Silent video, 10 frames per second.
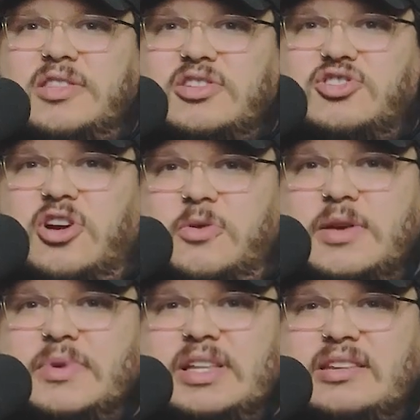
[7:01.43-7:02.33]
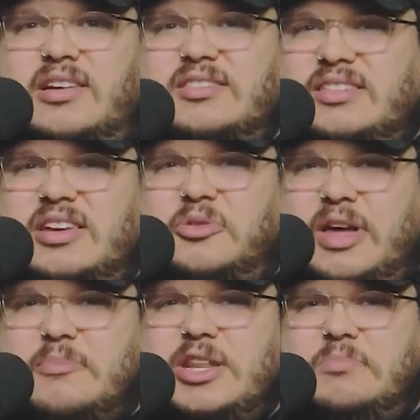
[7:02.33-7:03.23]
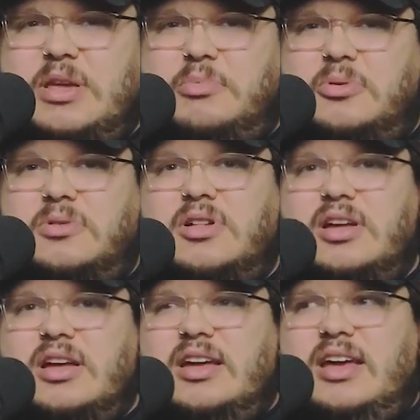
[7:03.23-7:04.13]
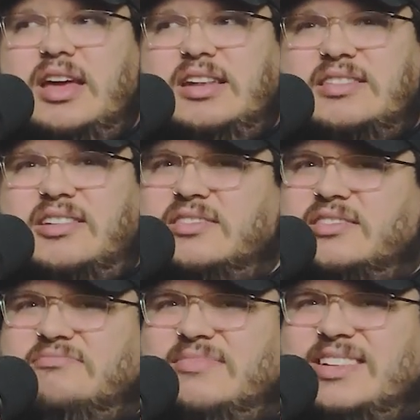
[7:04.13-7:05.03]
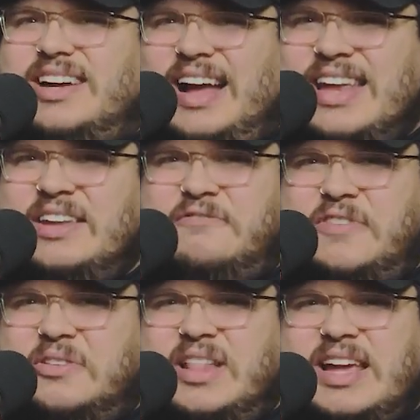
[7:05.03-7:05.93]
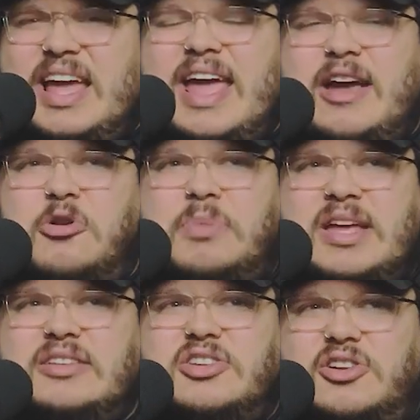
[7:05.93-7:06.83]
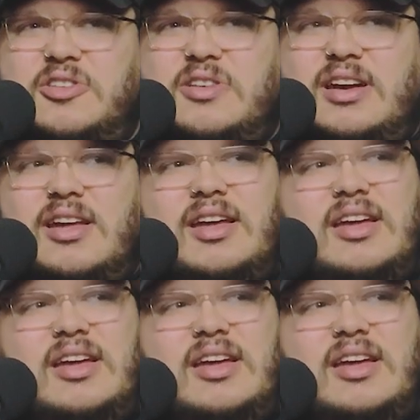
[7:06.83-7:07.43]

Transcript: in the show, he really does kill that many people, and it does kind of feel like a hairpin turn.